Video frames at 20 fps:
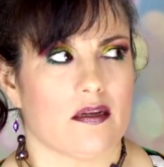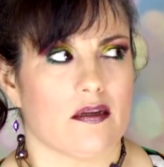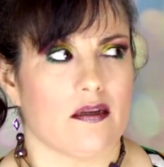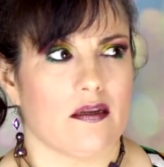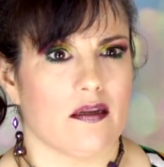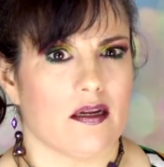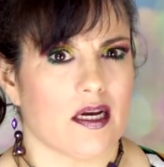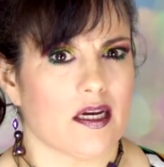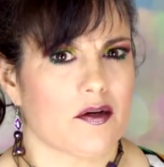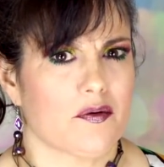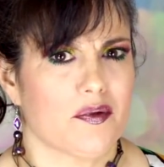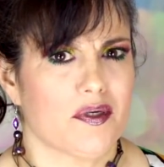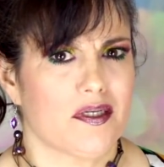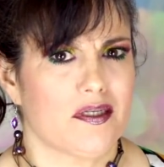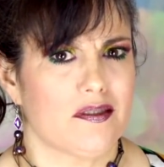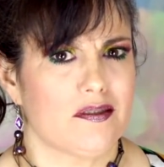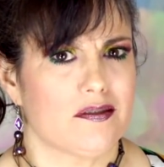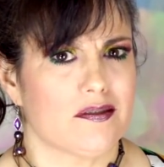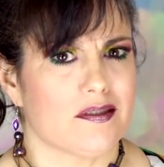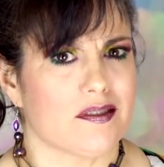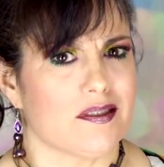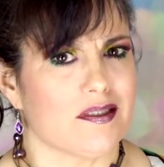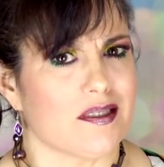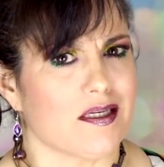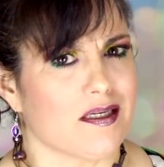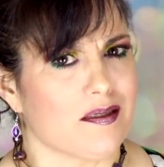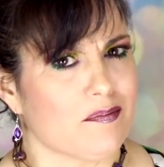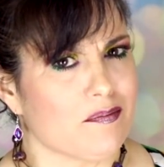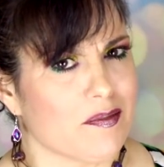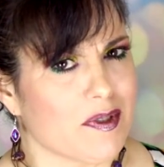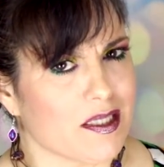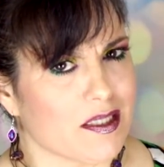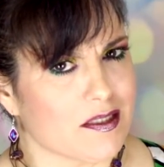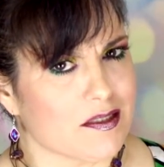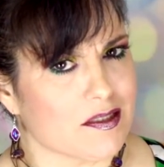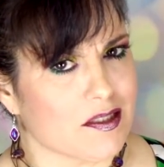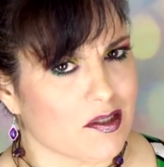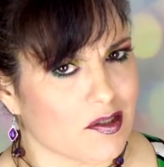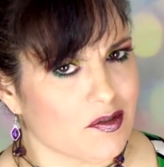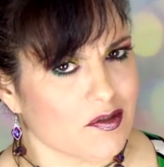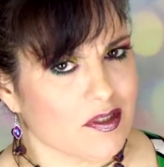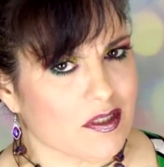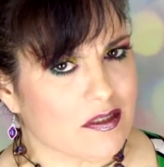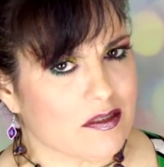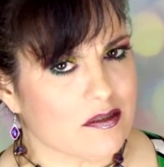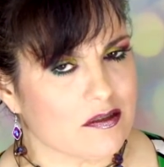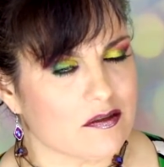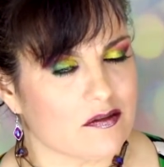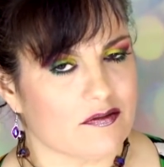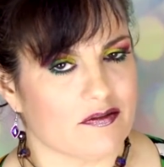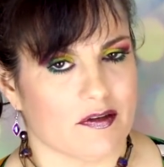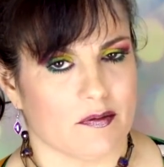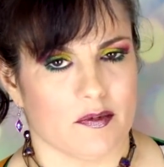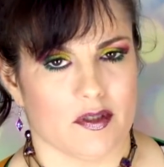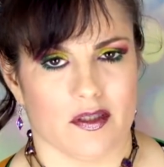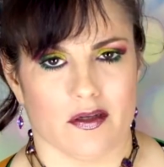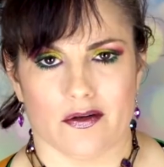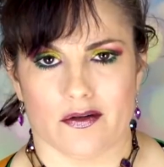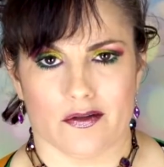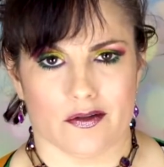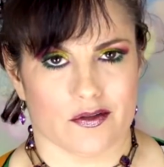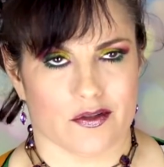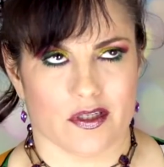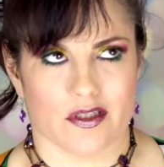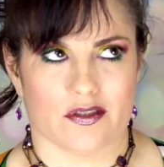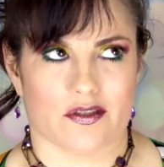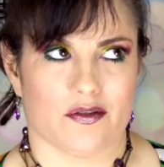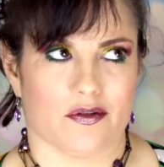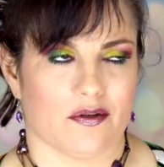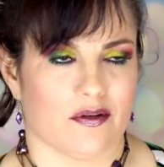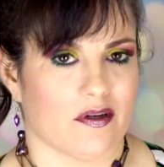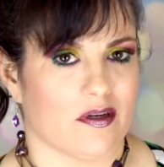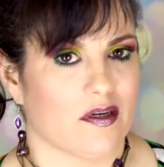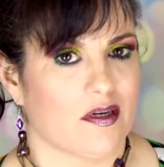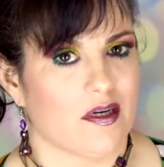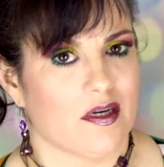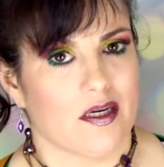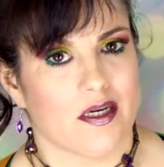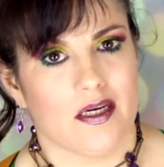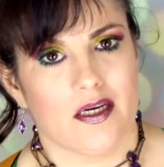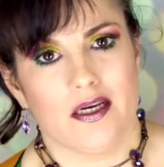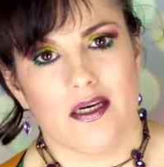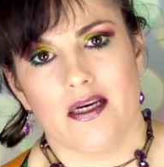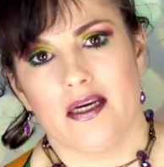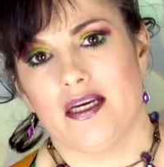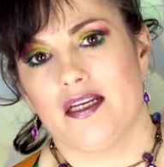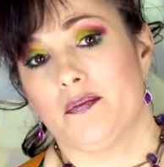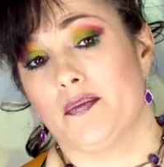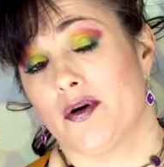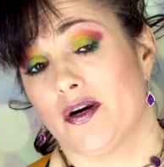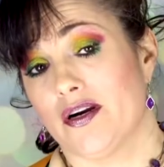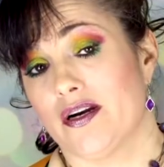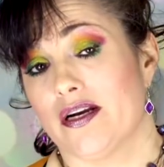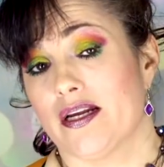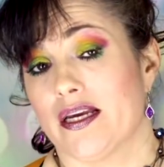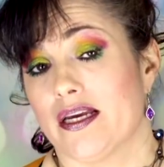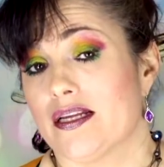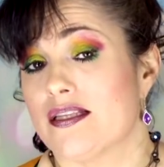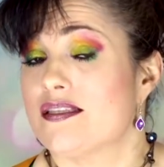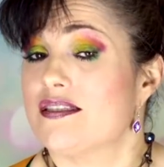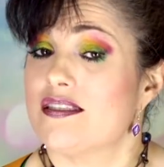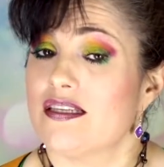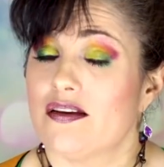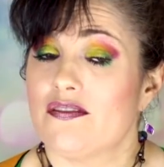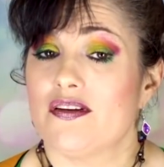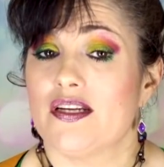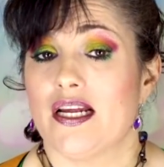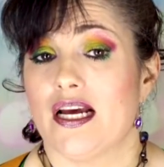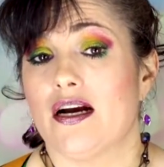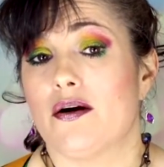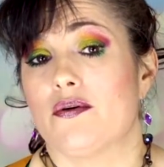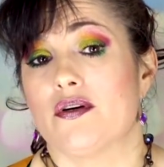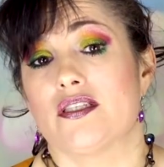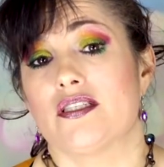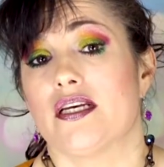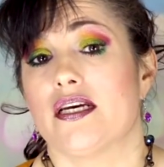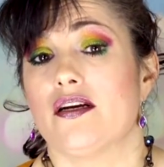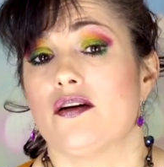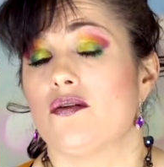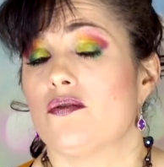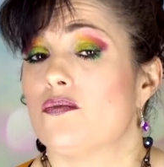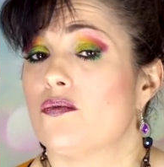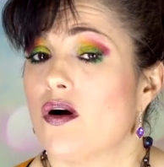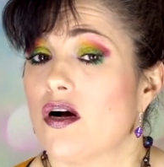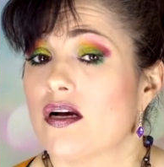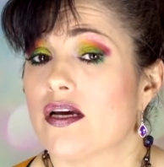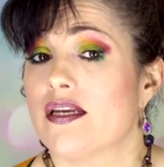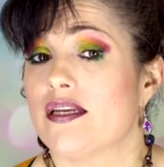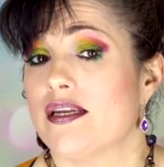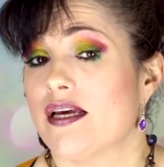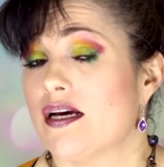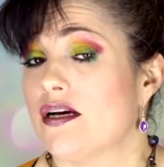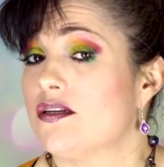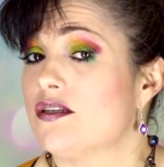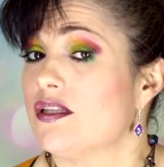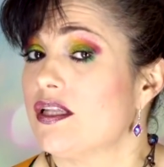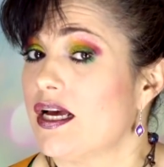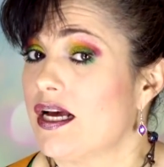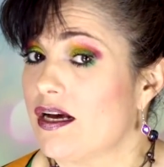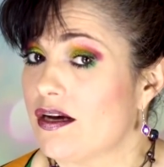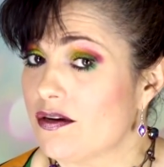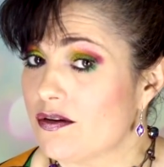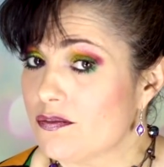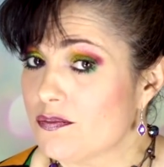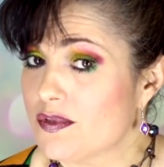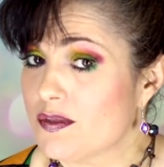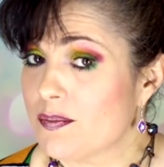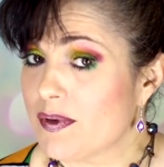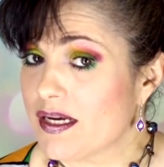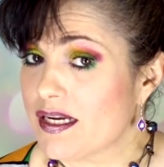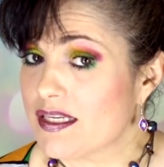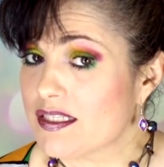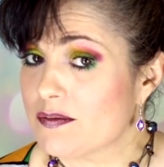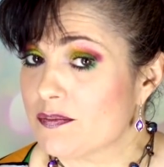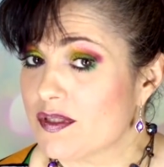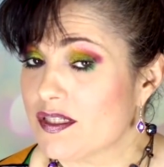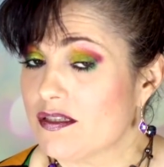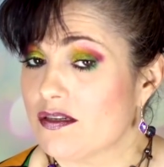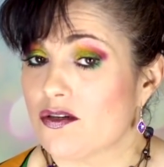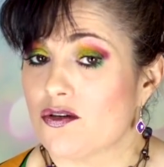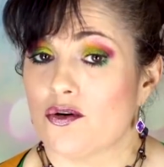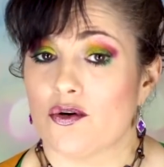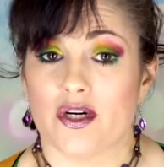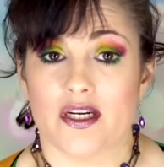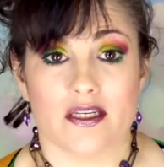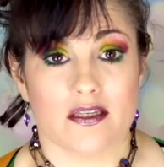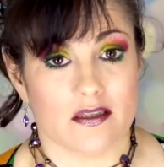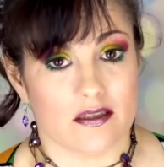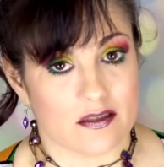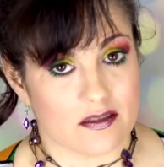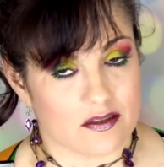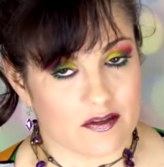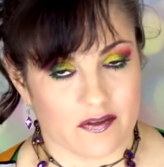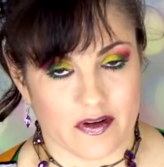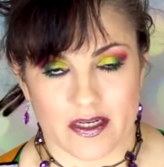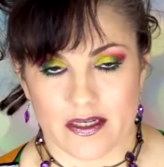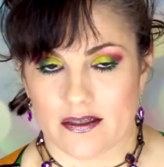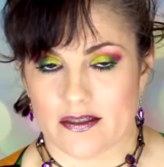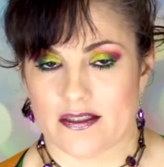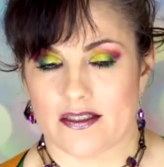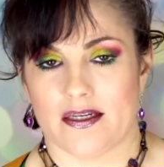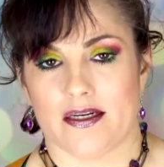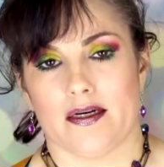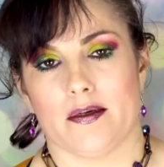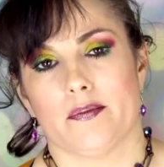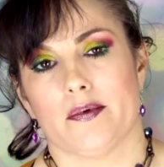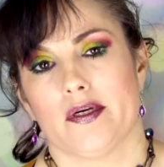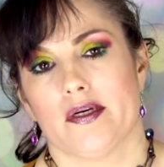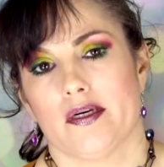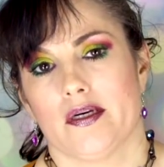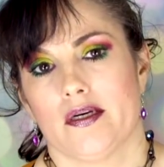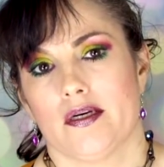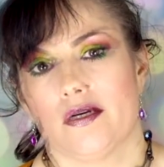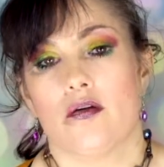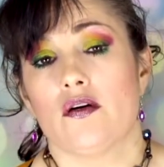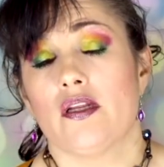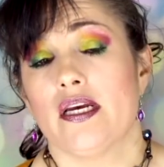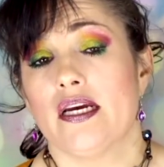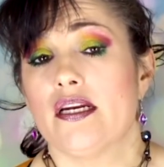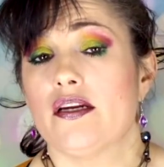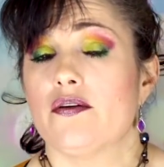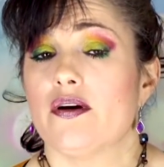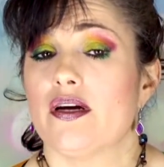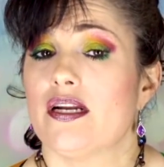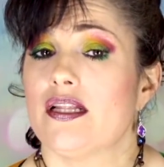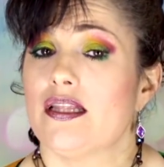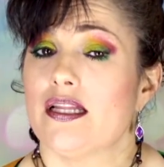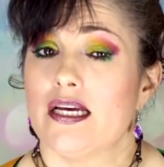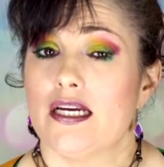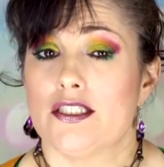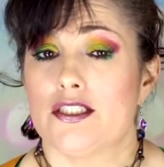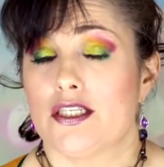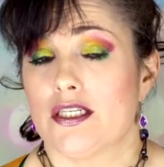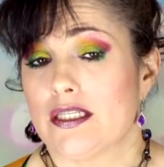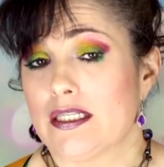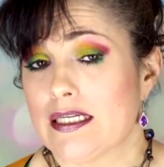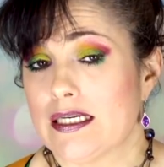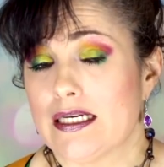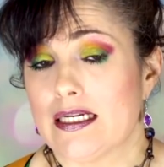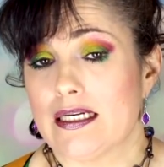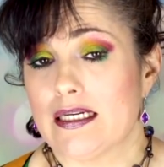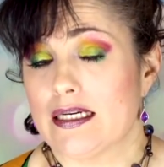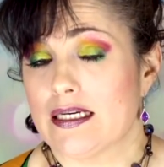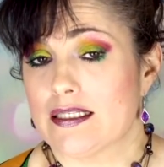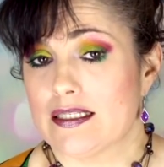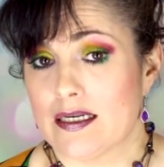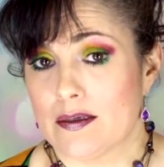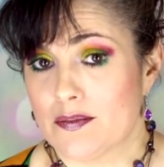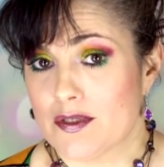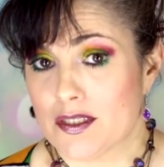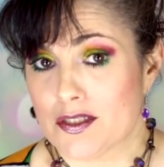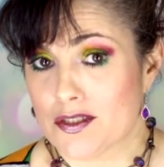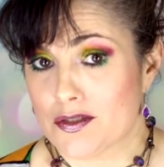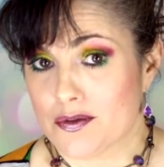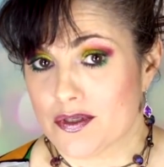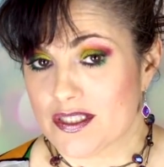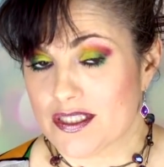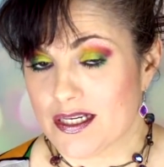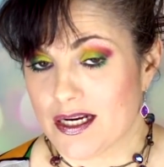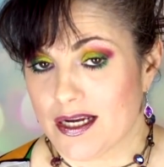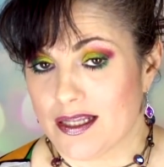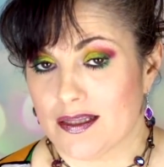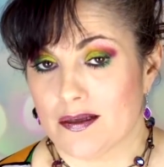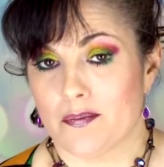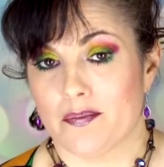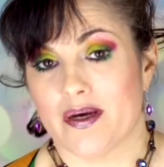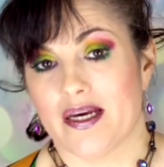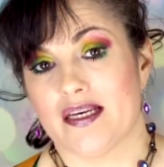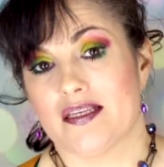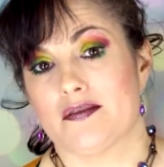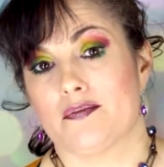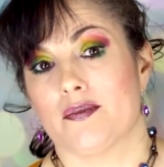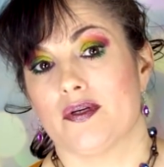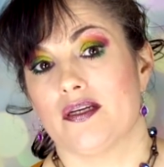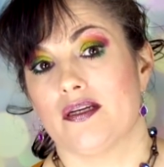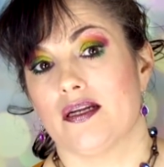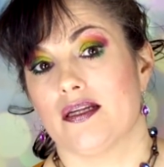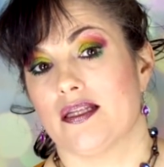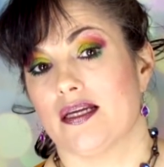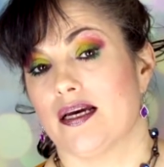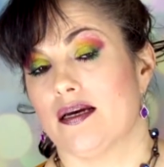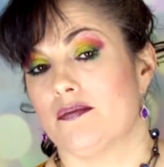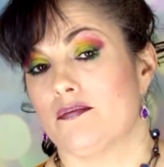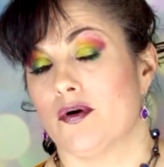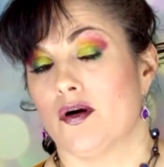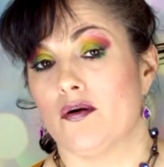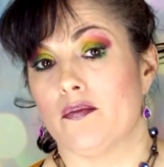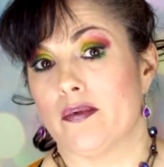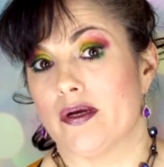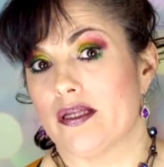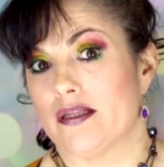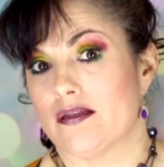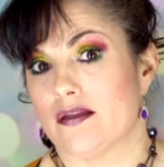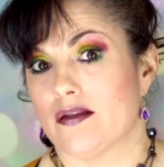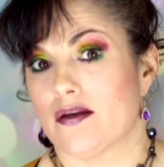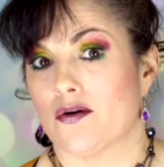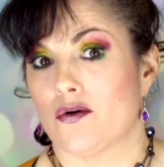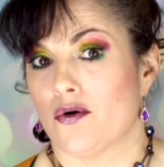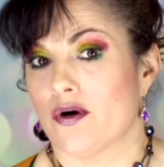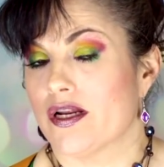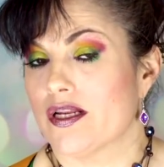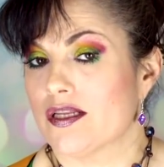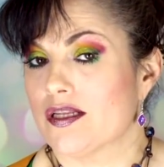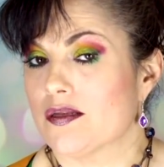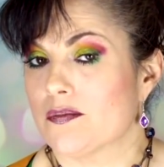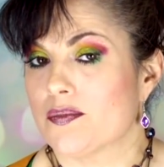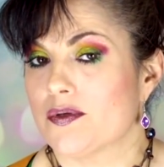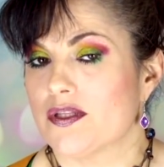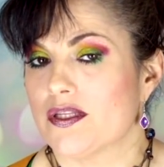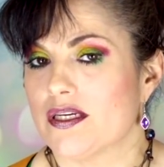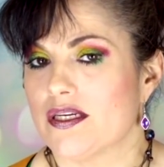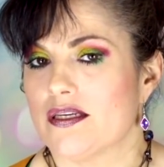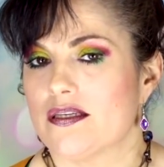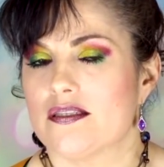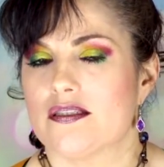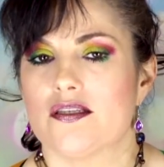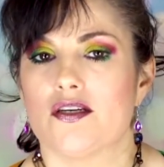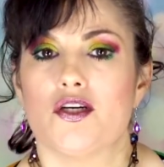NyQuil and melatonin, from a local drugstore. He departed again 7 hours later, walking down to the home's basement, according to the surveillance tape. Orlando had allegedly attempted suicide in the basement at that moment, according to the police.